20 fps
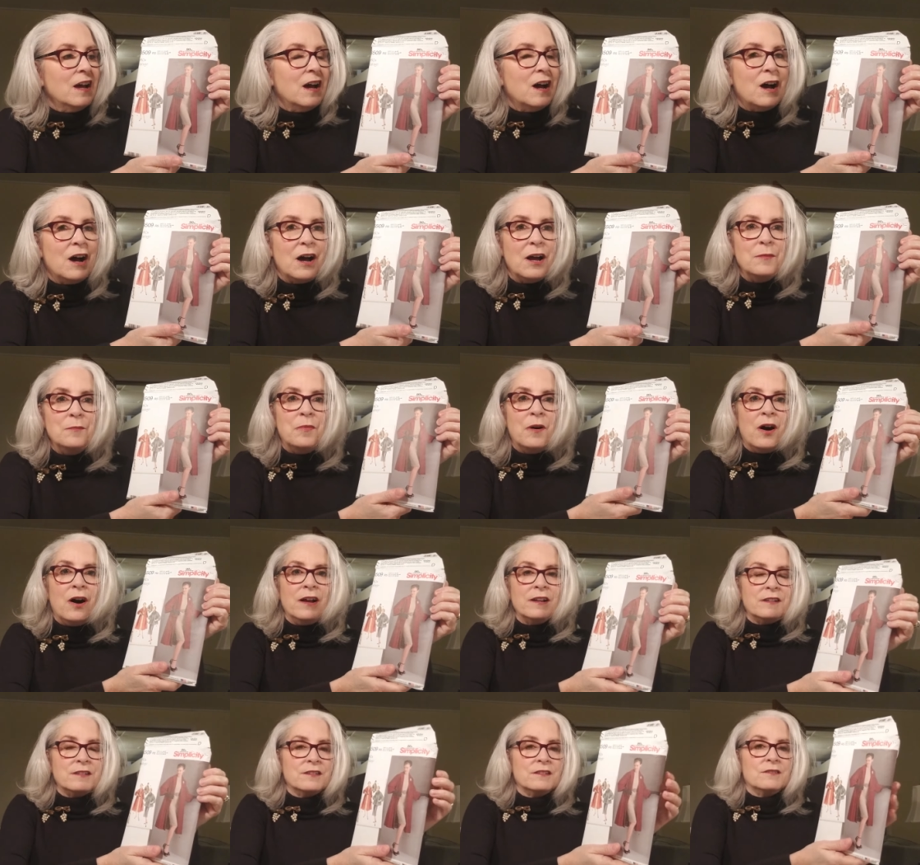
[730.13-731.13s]
I
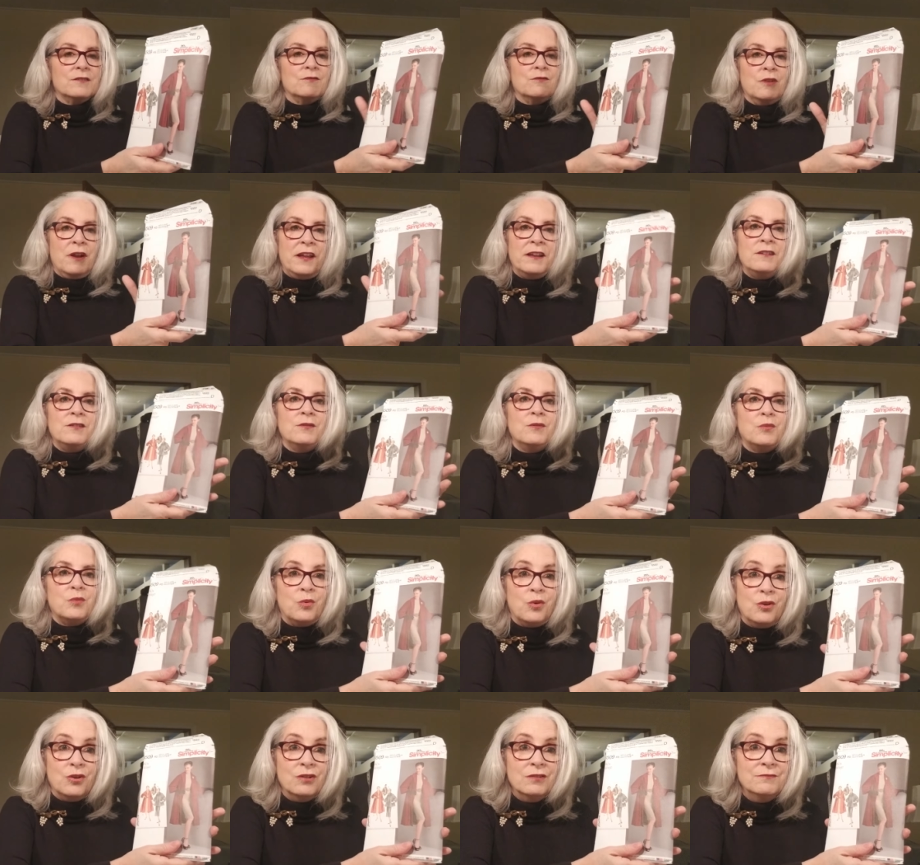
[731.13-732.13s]
bought red
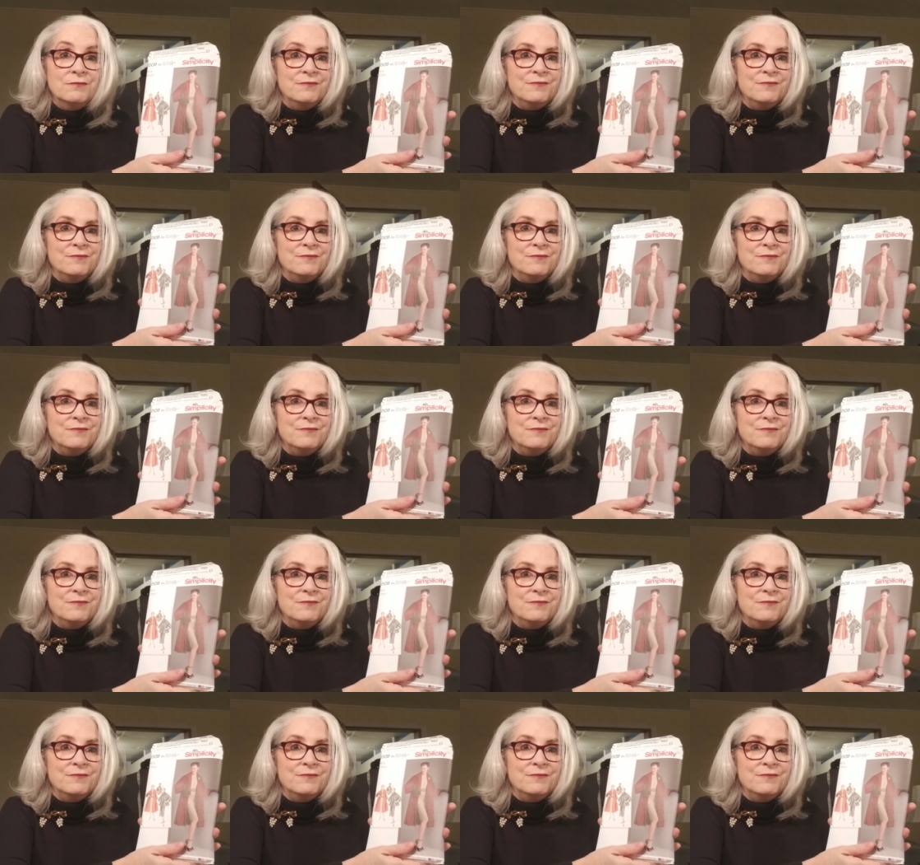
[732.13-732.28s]
wool